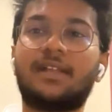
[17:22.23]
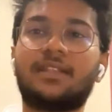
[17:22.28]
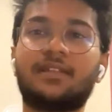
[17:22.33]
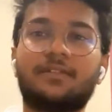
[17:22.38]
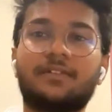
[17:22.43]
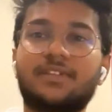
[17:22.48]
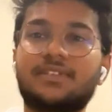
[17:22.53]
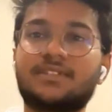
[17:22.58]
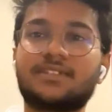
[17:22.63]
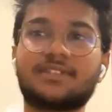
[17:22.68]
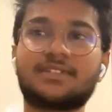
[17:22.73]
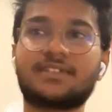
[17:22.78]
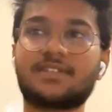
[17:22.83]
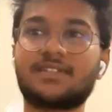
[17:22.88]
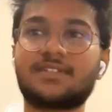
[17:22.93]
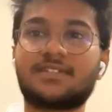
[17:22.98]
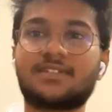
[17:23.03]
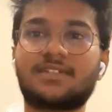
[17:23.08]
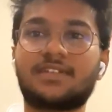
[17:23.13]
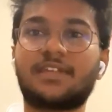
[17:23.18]
Otherwise, they
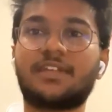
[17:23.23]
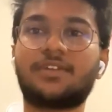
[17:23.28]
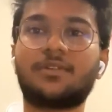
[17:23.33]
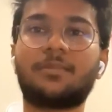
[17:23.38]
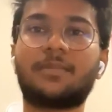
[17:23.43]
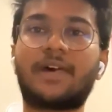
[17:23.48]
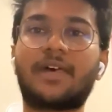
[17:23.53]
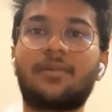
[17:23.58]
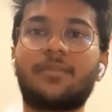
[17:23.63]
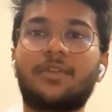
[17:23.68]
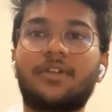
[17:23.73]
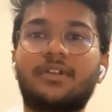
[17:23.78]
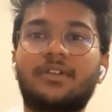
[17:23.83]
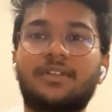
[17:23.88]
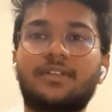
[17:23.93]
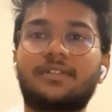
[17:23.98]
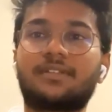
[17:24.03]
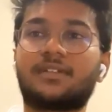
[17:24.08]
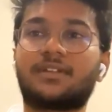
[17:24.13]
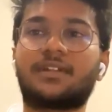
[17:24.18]
just take your
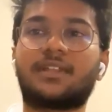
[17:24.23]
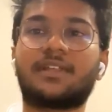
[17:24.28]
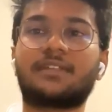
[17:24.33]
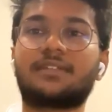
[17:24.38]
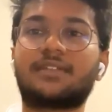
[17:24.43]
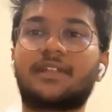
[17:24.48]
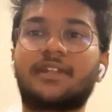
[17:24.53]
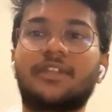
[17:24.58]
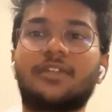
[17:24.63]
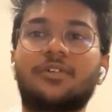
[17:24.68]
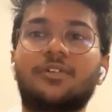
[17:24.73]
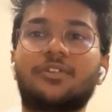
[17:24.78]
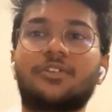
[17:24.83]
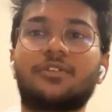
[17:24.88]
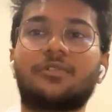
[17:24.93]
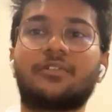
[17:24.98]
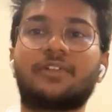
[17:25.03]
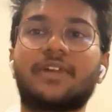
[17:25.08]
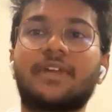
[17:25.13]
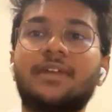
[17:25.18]
biometrics and like send you on
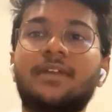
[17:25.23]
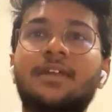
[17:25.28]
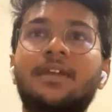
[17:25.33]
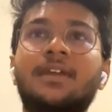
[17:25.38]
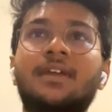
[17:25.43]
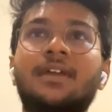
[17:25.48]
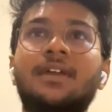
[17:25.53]
your way.